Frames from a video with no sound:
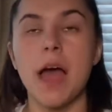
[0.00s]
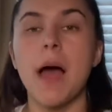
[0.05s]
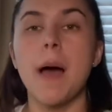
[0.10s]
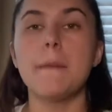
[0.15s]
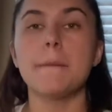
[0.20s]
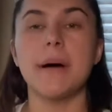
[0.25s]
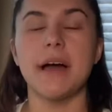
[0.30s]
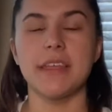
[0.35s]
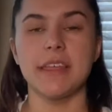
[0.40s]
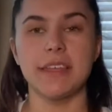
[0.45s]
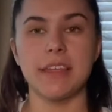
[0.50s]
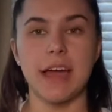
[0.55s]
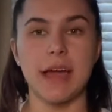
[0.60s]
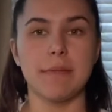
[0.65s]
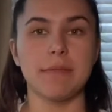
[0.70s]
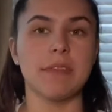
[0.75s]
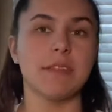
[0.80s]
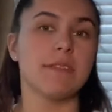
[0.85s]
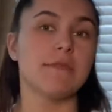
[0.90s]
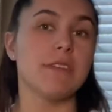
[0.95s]
By the time
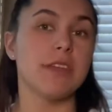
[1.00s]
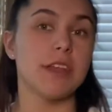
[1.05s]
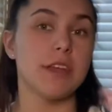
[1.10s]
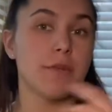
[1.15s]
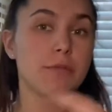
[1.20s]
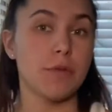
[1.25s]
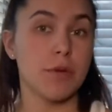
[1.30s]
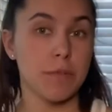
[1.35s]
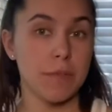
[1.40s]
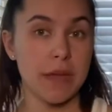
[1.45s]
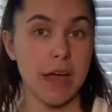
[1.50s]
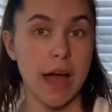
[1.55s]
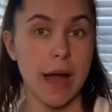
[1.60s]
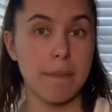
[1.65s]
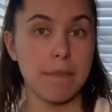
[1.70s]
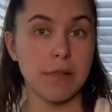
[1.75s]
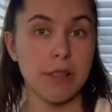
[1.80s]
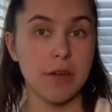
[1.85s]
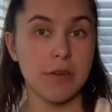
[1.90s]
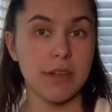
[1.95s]
this video will be
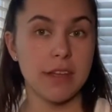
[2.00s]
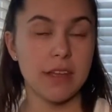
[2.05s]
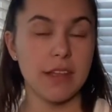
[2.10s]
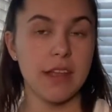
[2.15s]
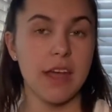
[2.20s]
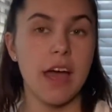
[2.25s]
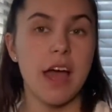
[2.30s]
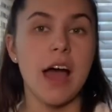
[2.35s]
uploaded,